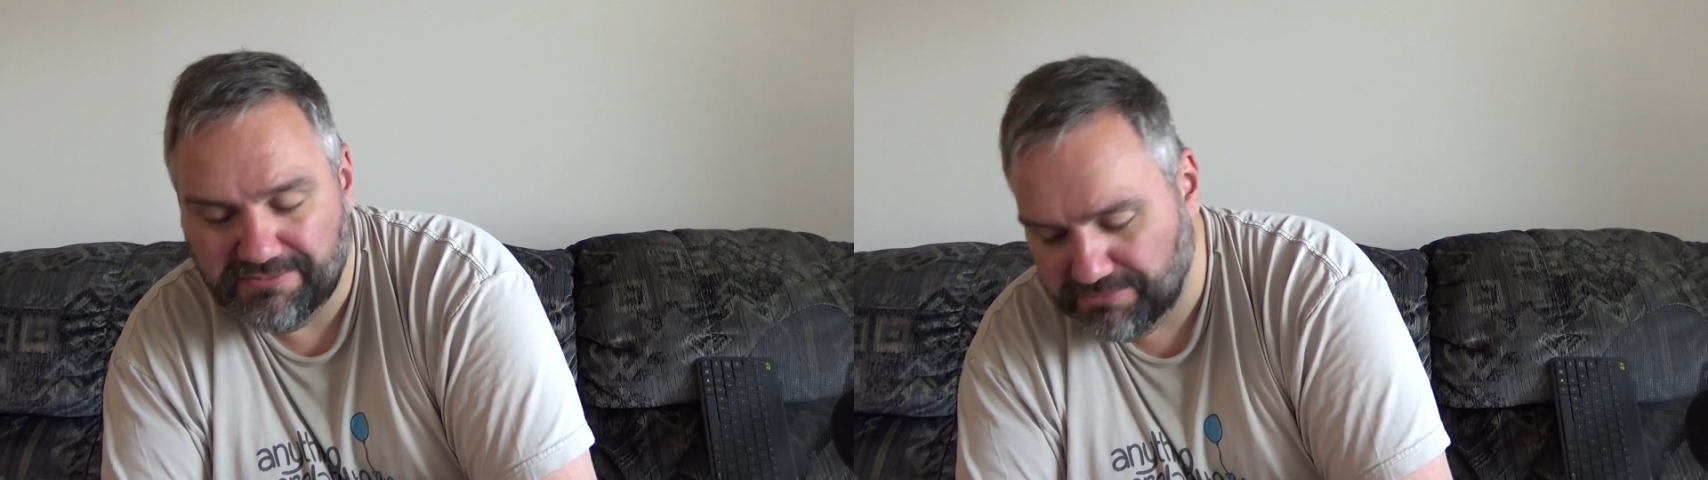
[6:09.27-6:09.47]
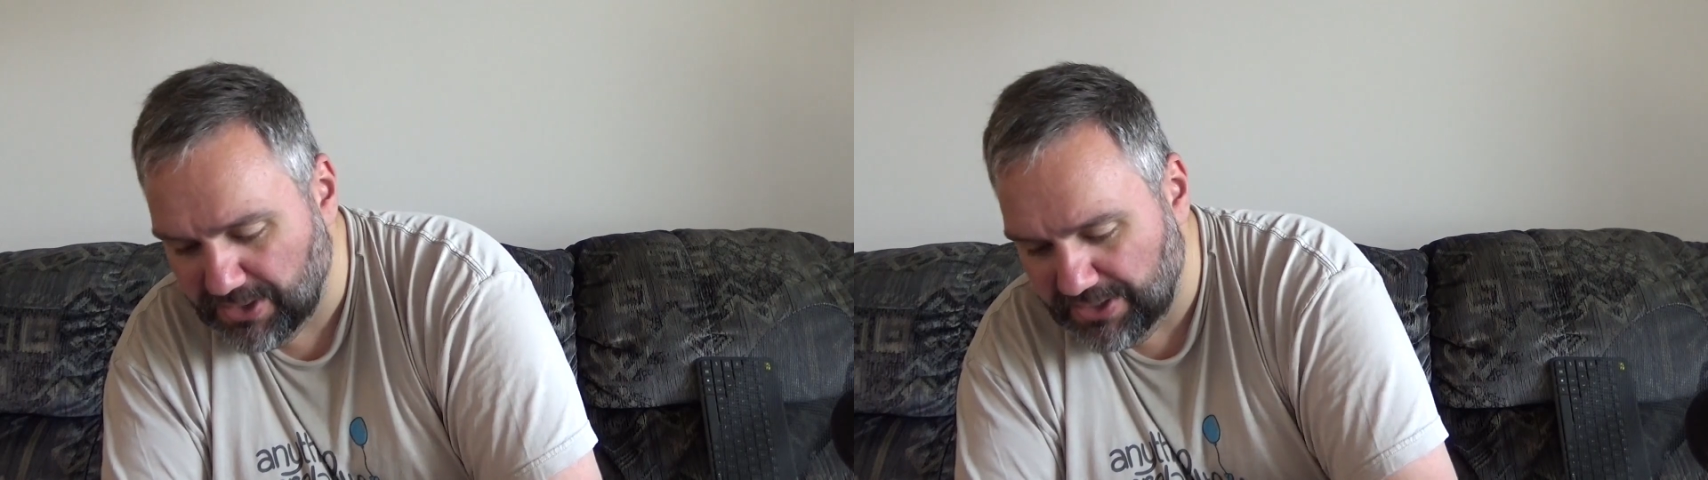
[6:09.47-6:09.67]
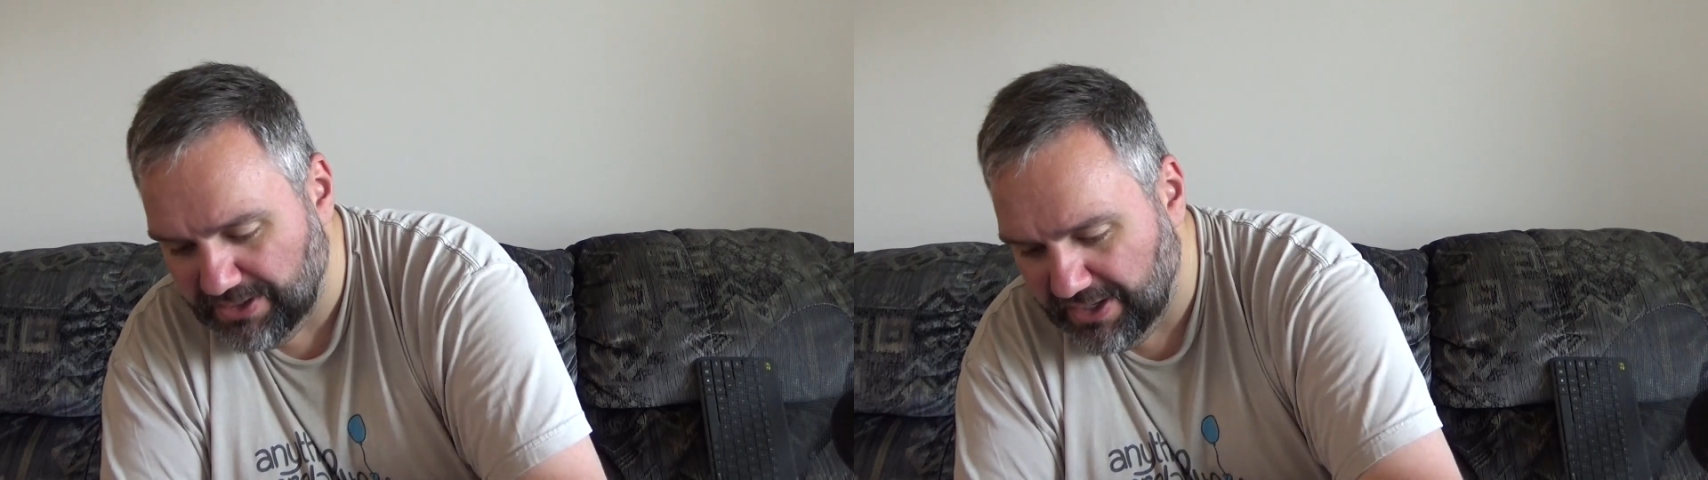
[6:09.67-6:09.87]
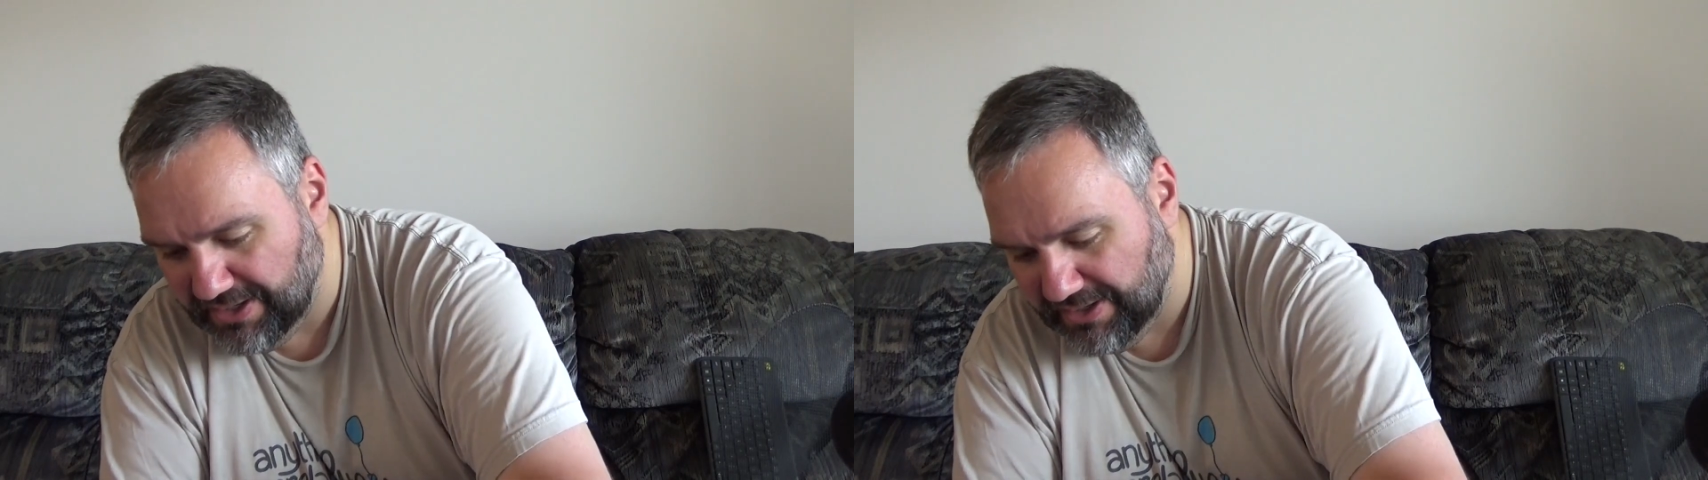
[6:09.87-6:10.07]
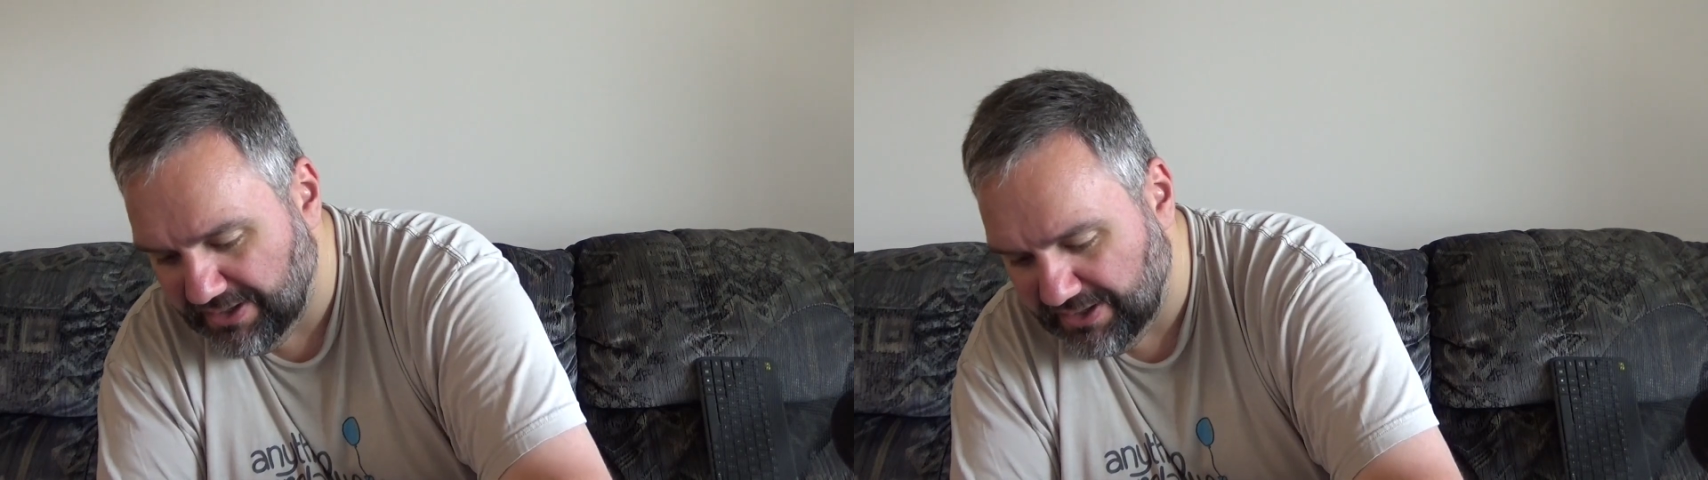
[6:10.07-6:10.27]
but
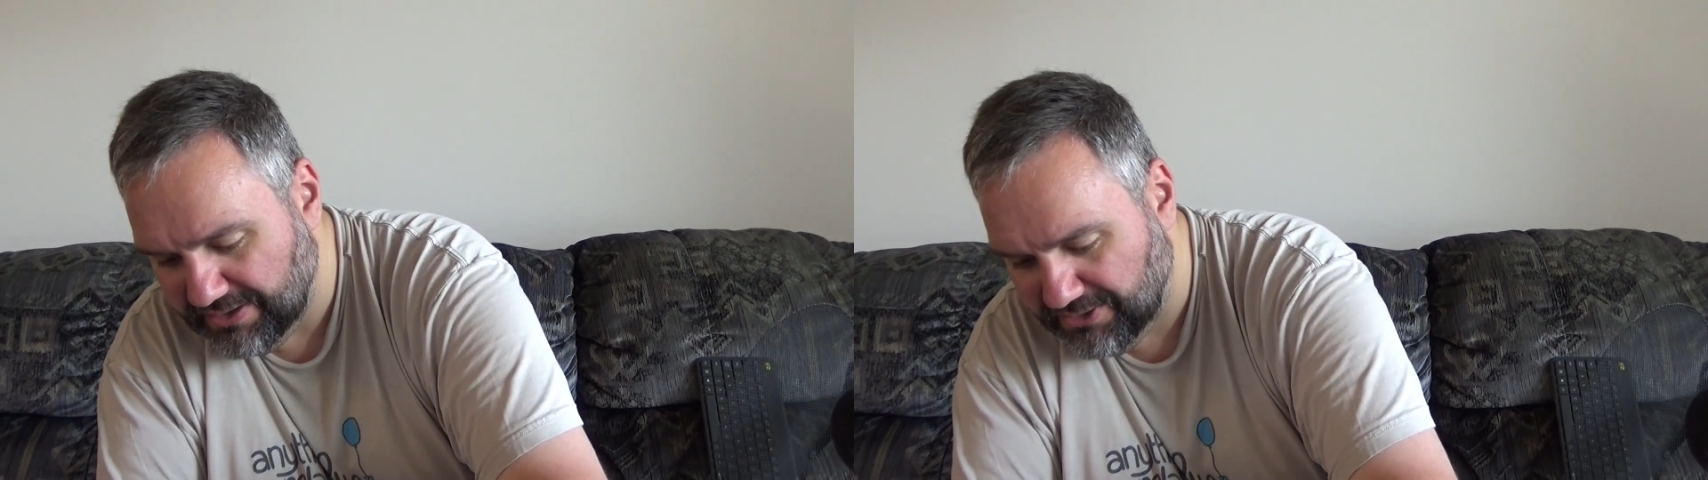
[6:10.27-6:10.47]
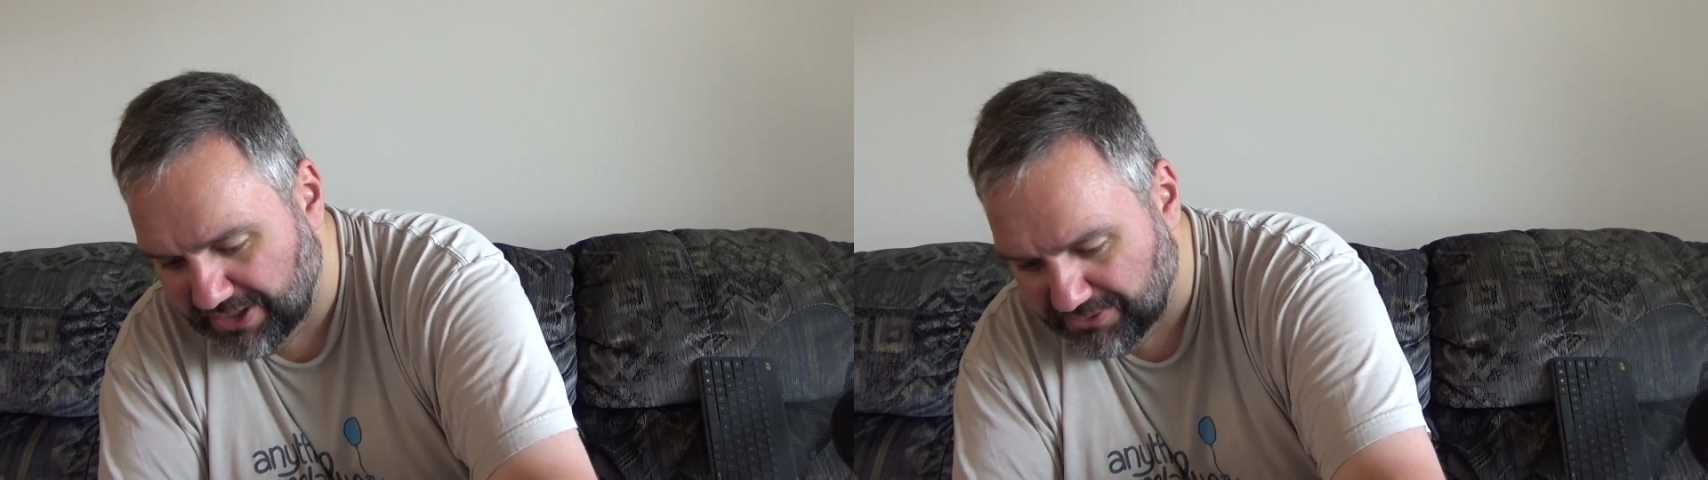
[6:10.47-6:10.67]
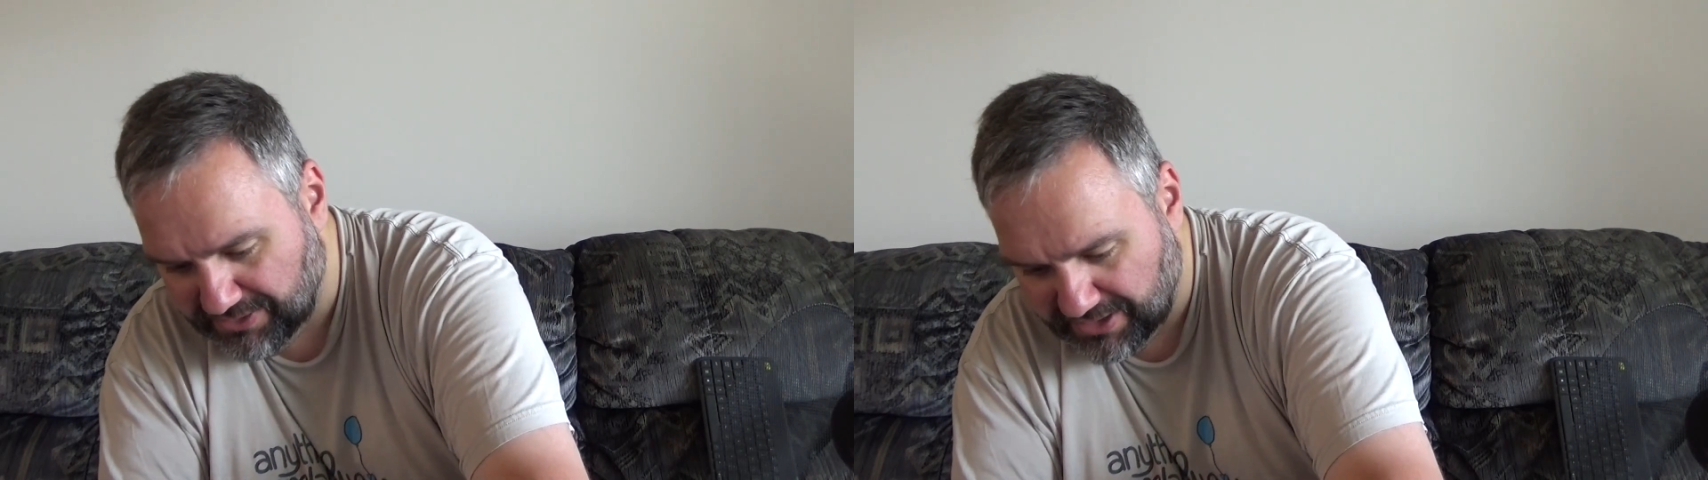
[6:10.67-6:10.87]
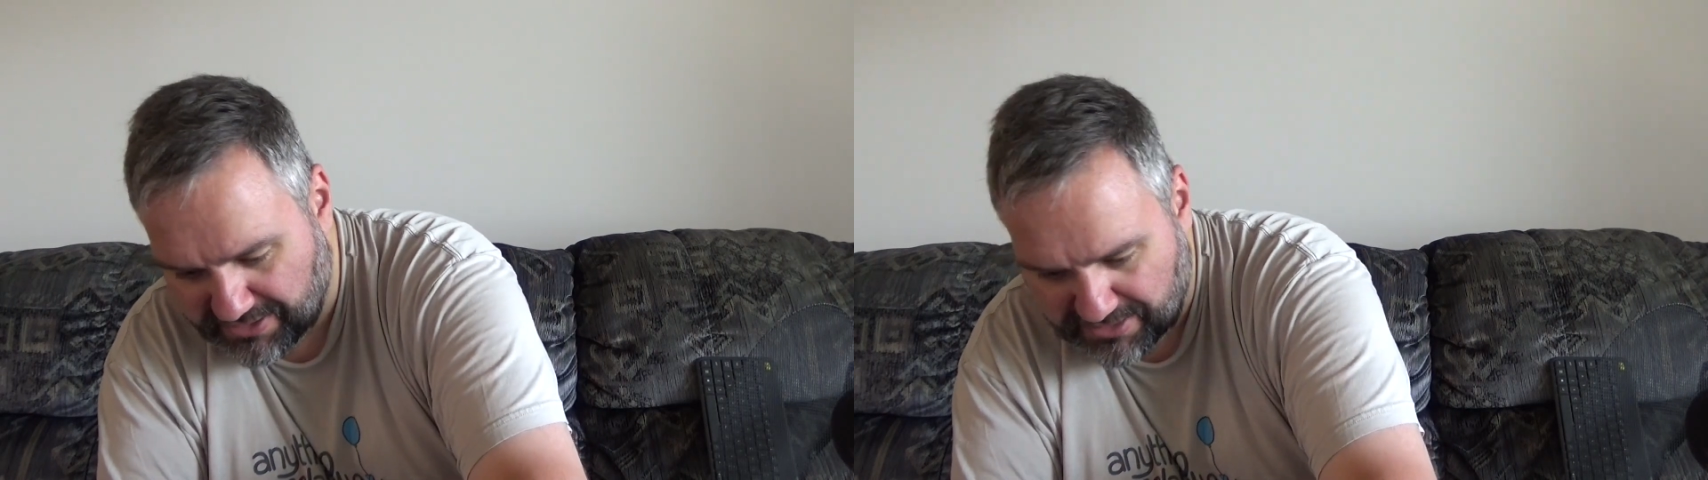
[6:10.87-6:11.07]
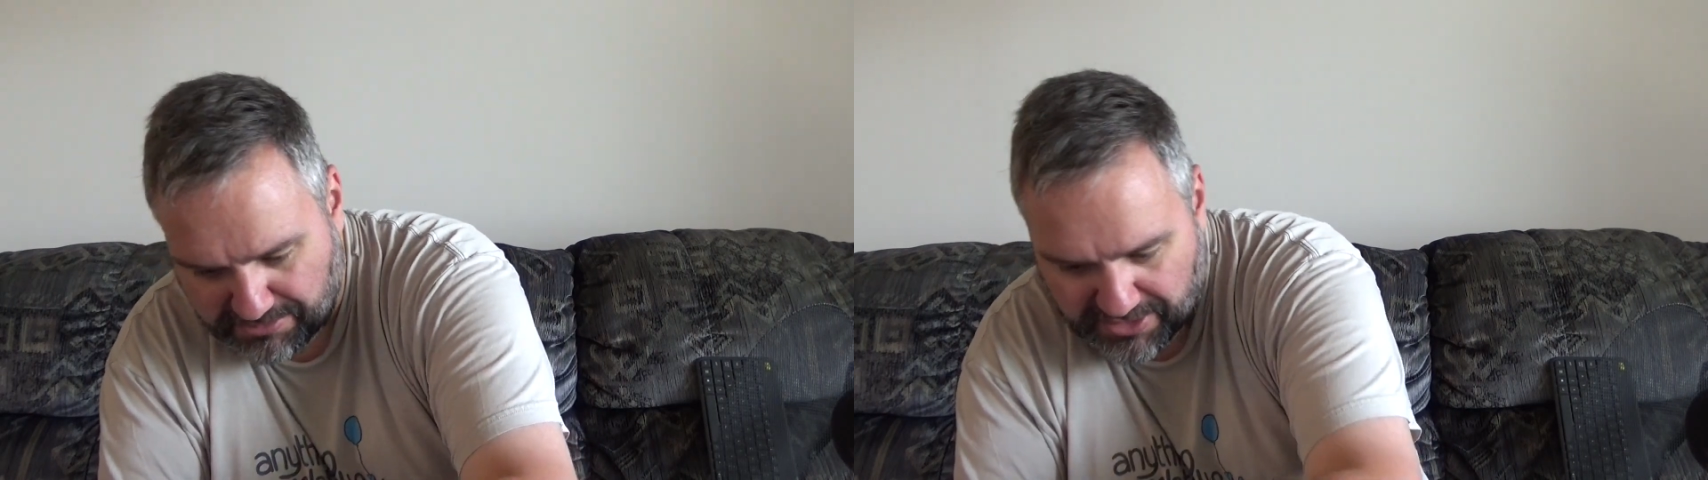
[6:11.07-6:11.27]
I don't think
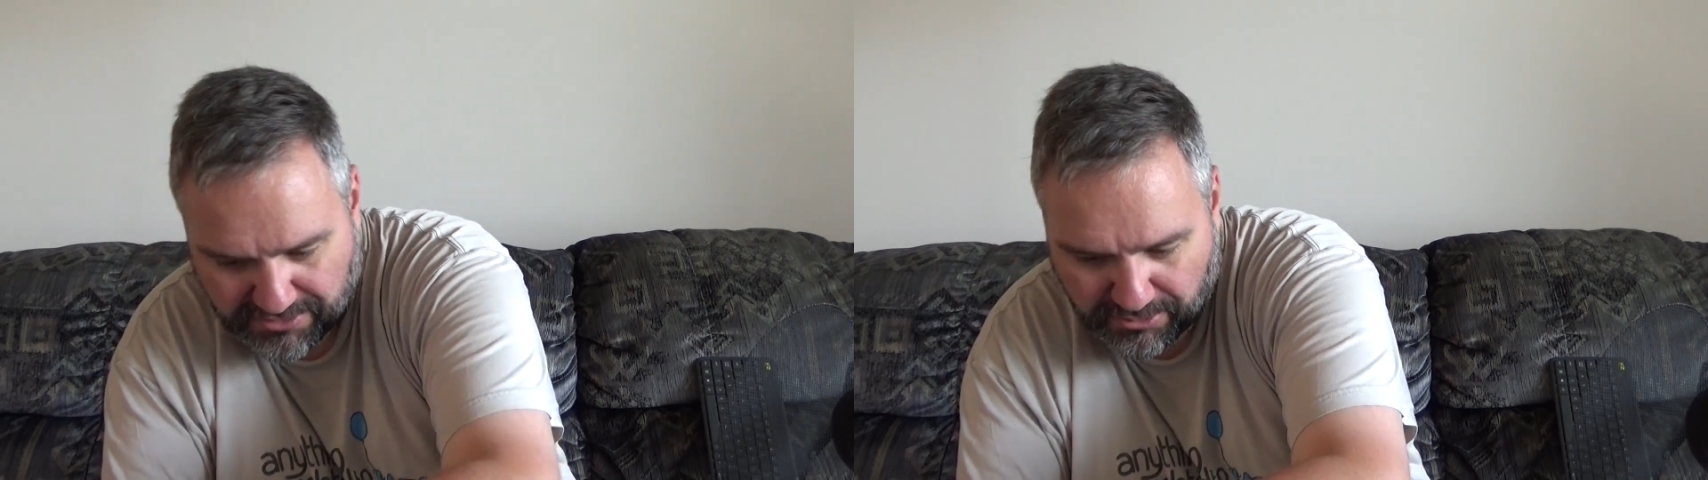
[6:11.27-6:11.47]
it's as big as